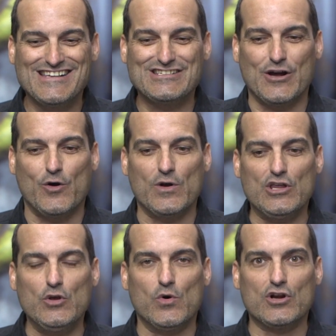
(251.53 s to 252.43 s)
So
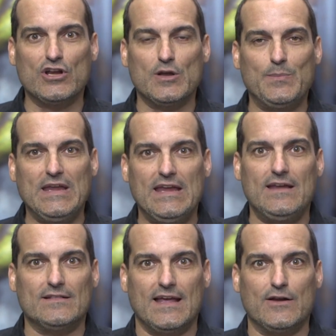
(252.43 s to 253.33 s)
you are going to
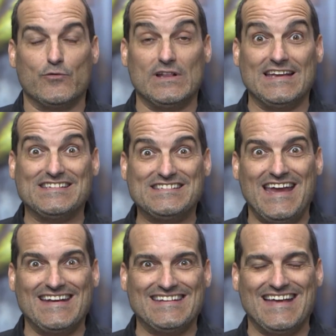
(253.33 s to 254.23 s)
be like really
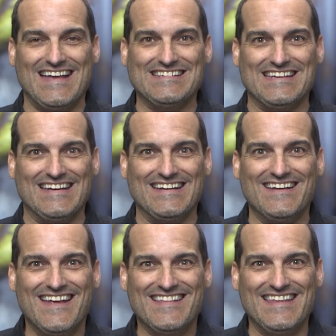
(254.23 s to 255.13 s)

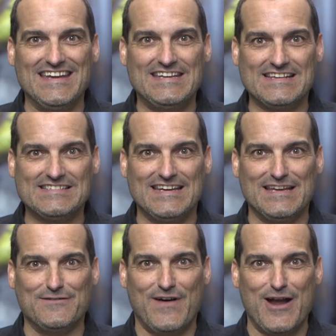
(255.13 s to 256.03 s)
sanitizing the testing
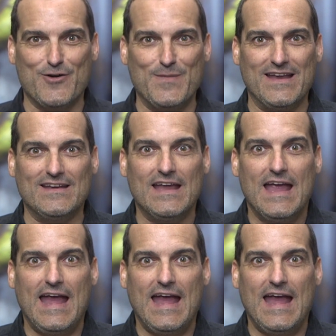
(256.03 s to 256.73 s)
environment,